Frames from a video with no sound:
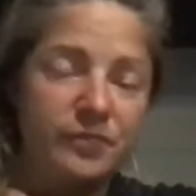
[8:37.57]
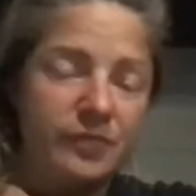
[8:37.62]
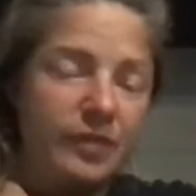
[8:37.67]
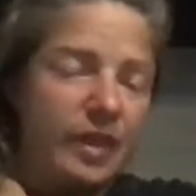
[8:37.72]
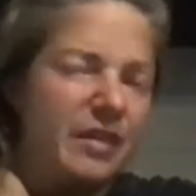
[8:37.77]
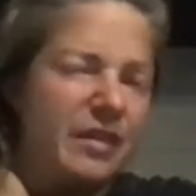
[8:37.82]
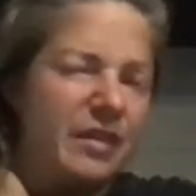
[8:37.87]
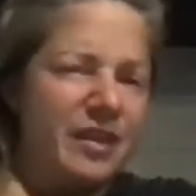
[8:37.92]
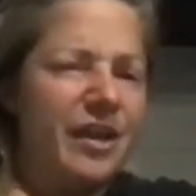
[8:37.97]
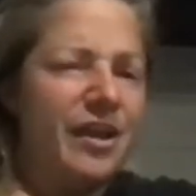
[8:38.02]
I
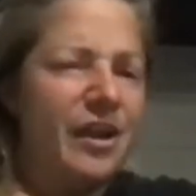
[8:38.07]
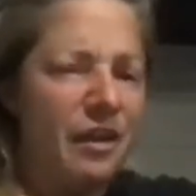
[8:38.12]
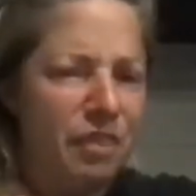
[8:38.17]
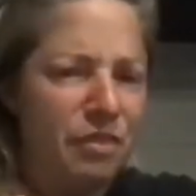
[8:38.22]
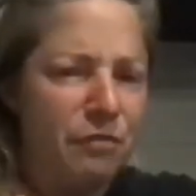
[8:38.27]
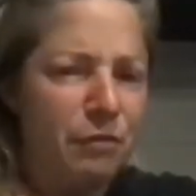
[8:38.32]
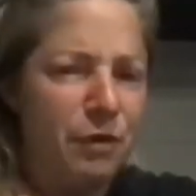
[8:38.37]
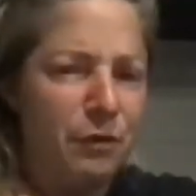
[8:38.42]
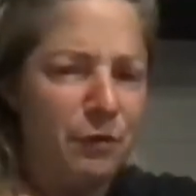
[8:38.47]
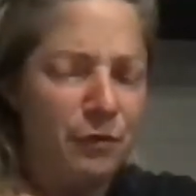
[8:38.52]
think I got
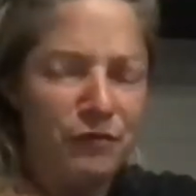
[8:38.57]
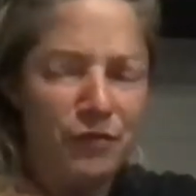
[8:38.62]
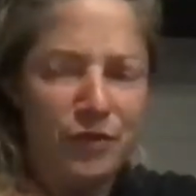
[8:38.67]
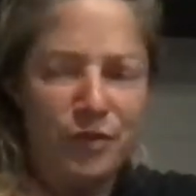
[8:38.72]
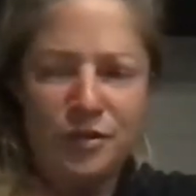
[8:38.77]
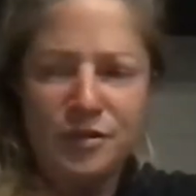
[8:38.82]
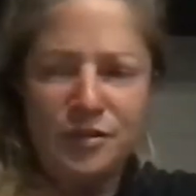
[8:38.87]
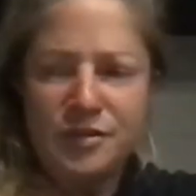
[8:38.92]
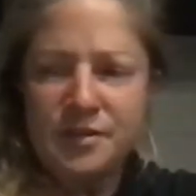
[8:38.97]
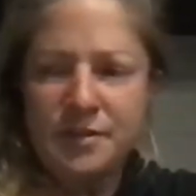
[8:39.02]
3
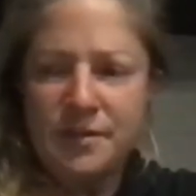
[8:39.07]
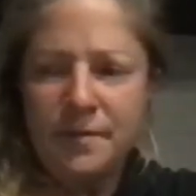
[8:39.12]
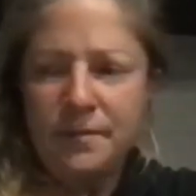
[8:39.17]
referrals,